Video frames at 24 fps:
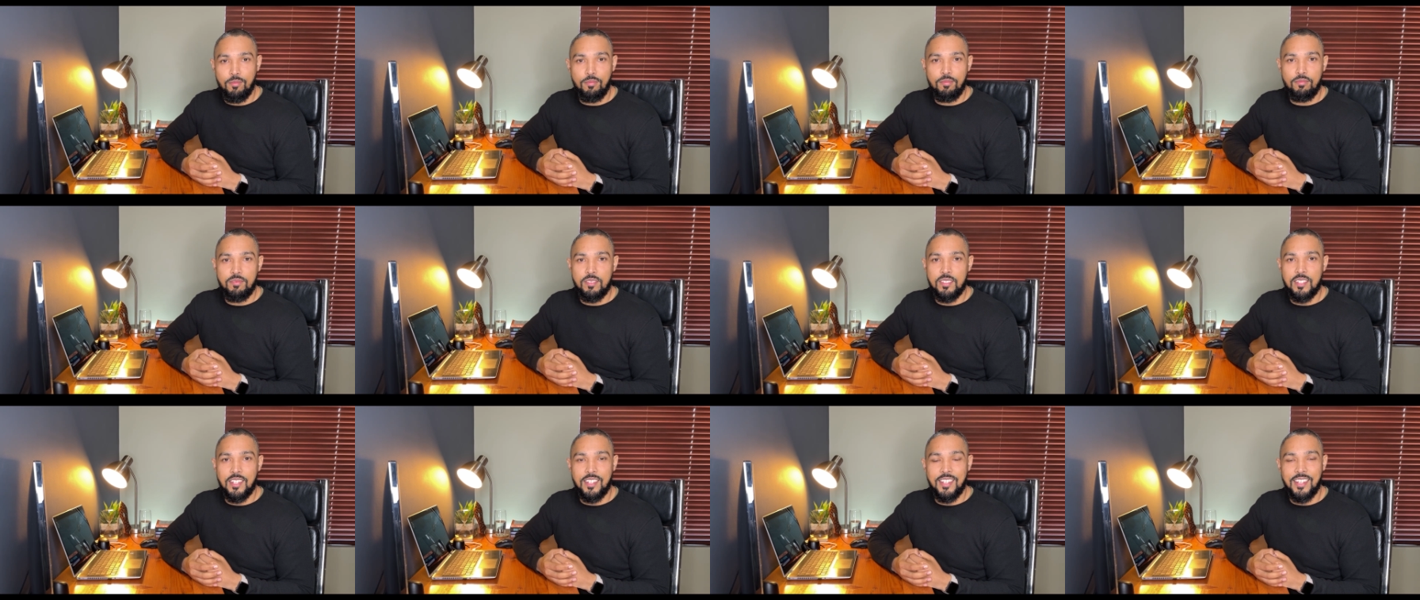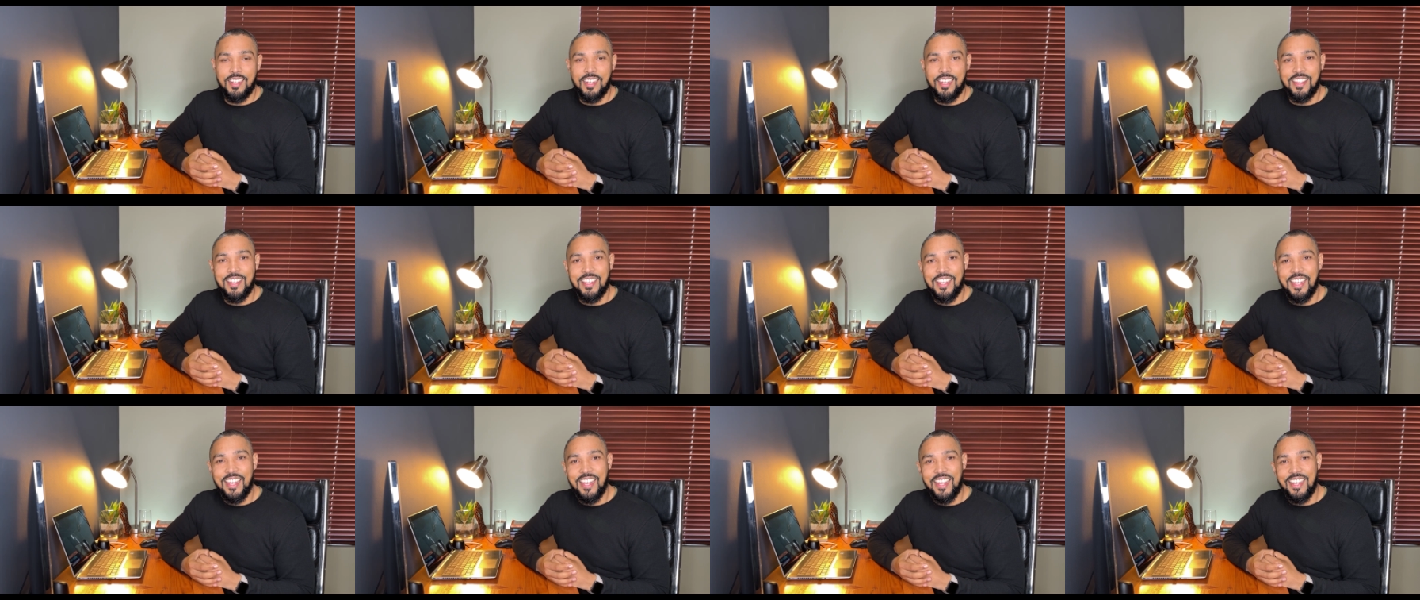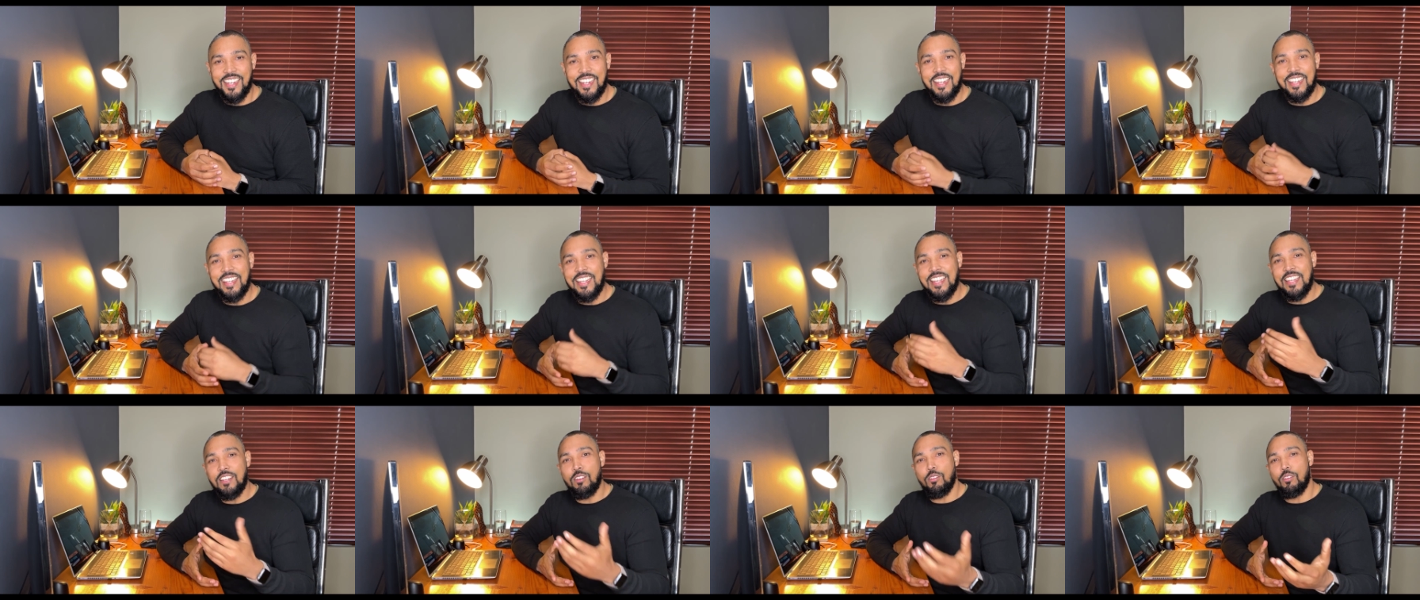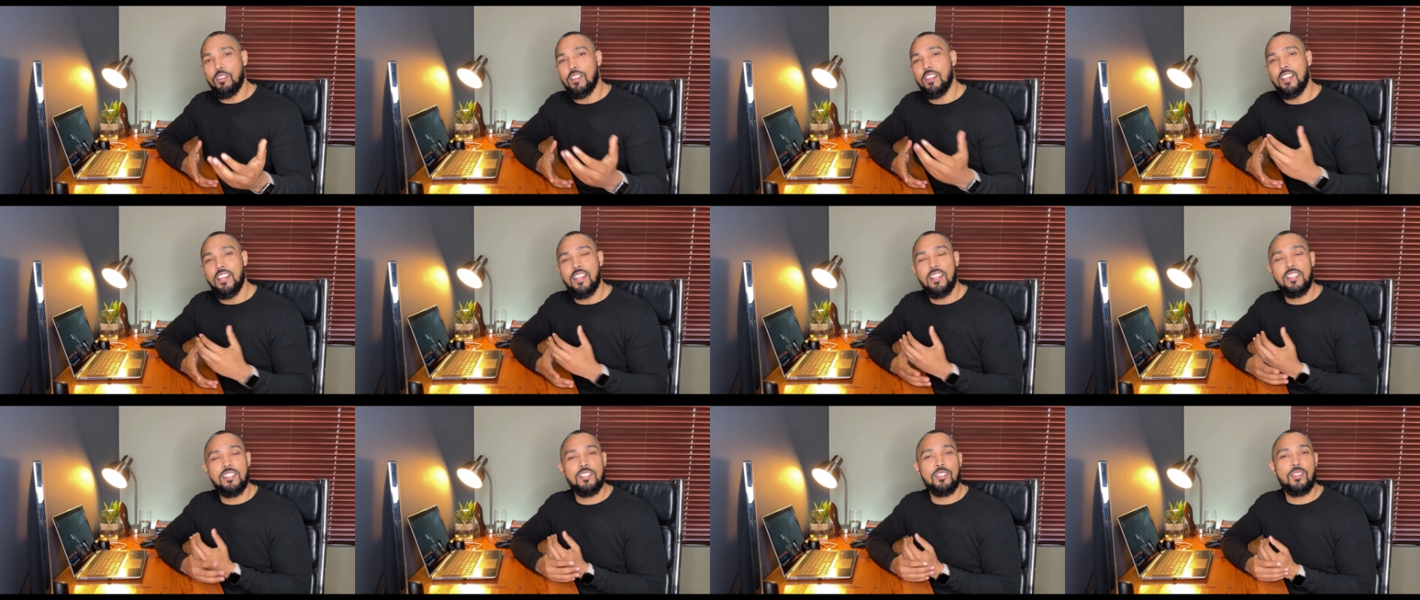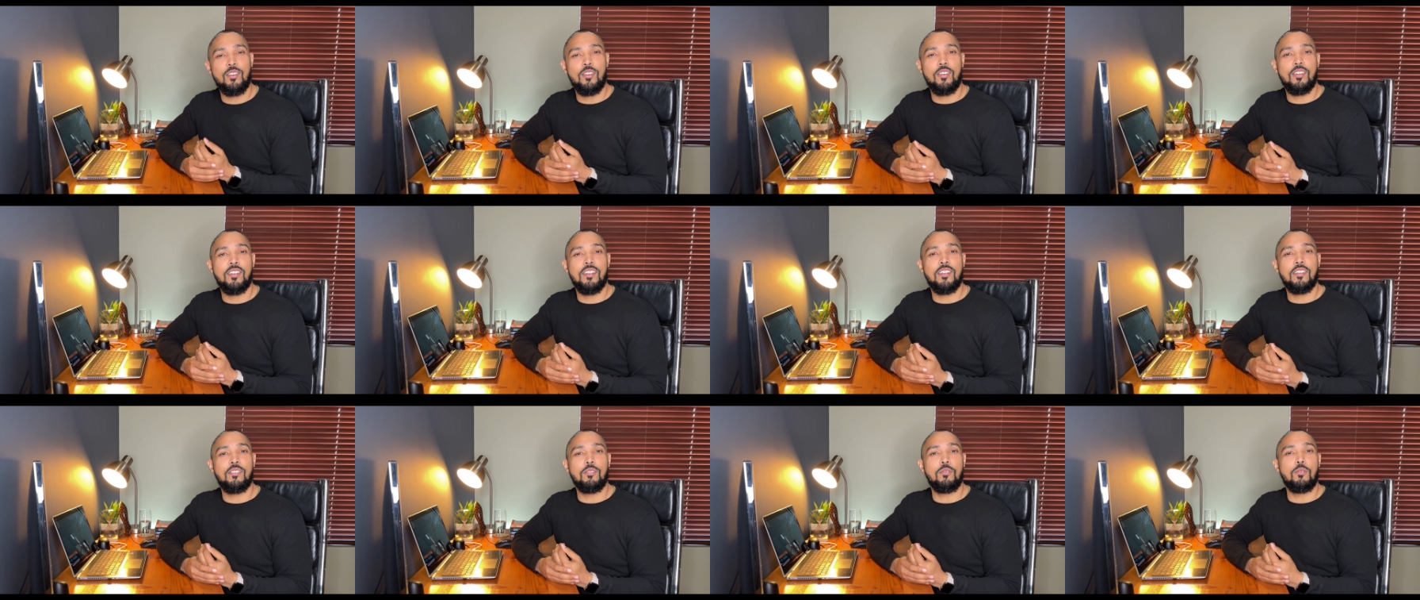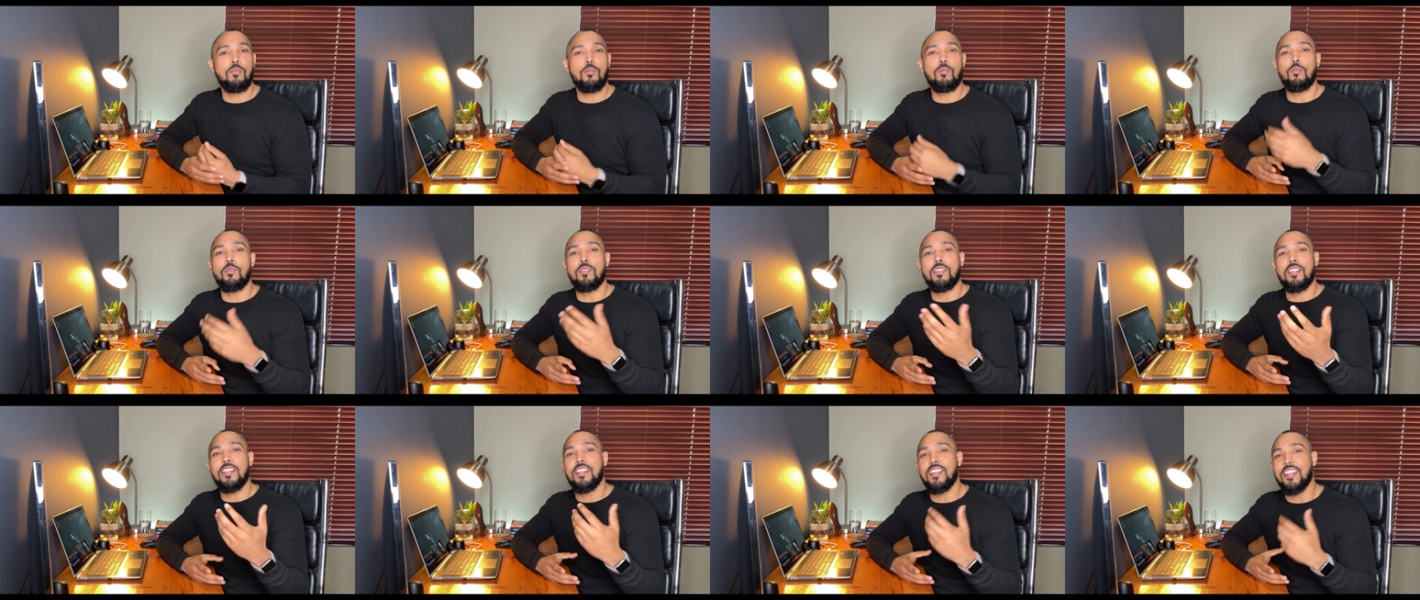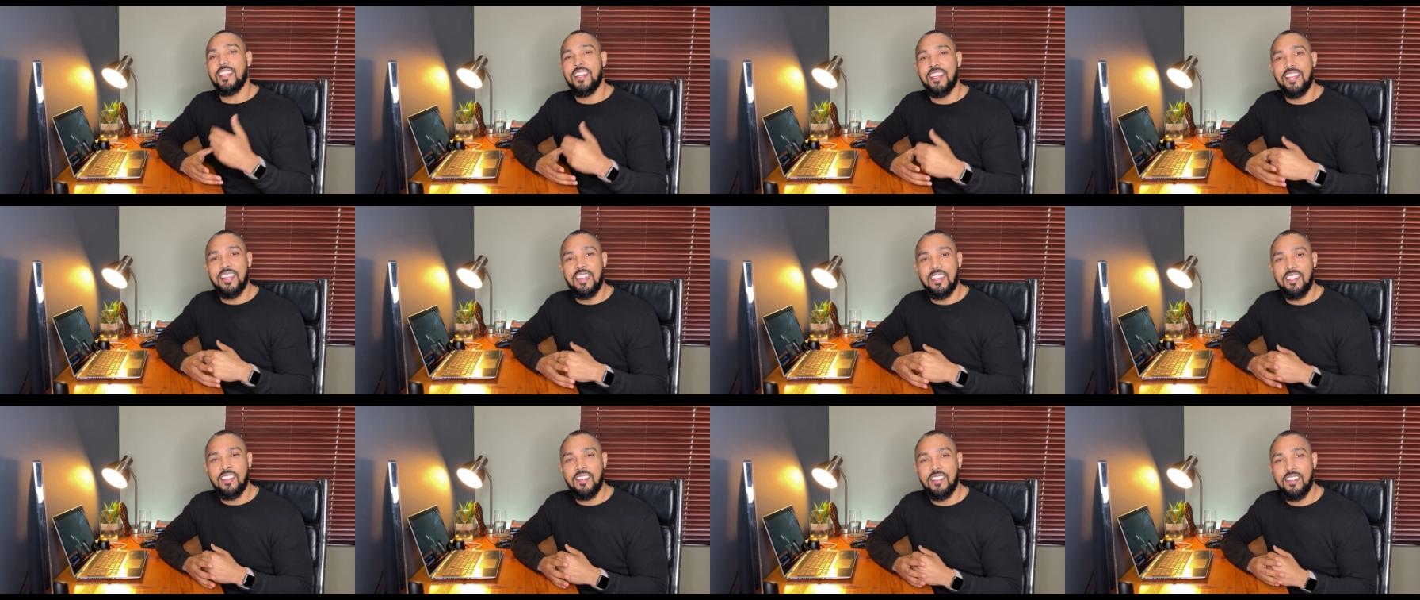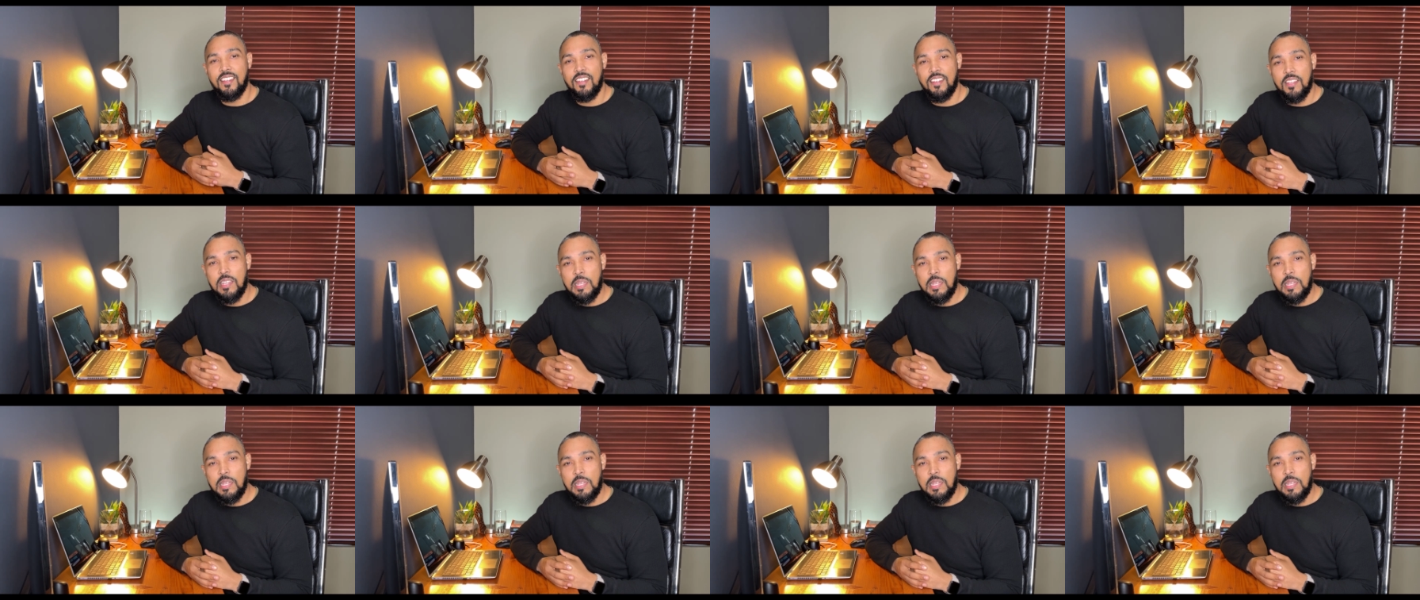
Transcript: sitting at the canteen or the restaurant or ordering in,